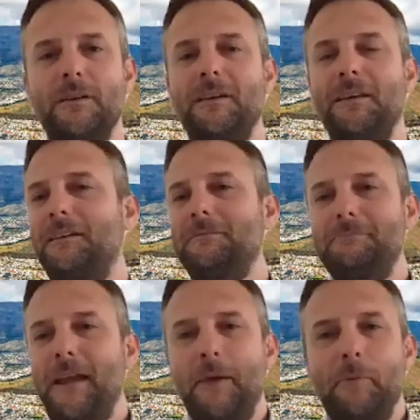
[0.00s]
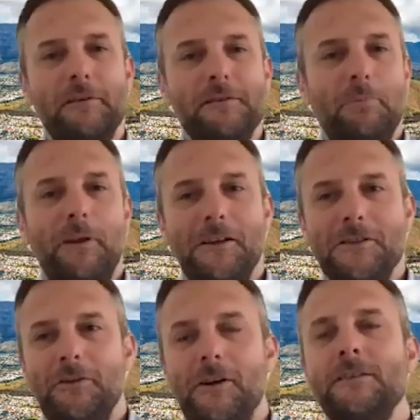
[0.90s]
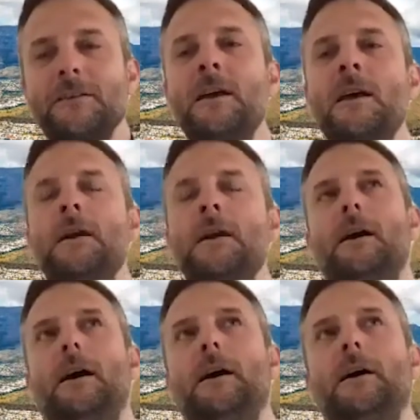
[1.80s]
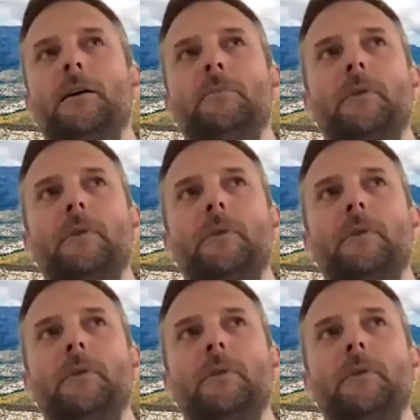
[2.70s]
he came out of supply chain, right? And